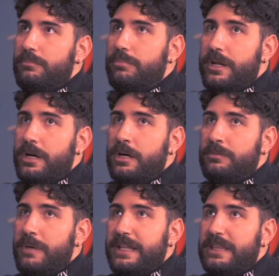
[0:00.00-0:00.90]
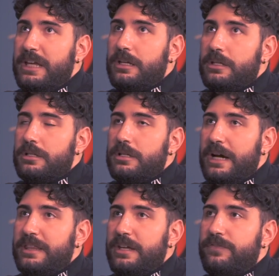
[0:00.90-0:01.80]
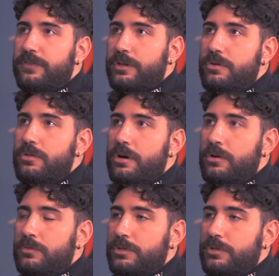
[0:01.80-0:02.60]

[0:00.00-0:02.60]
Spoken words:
But I think for you though,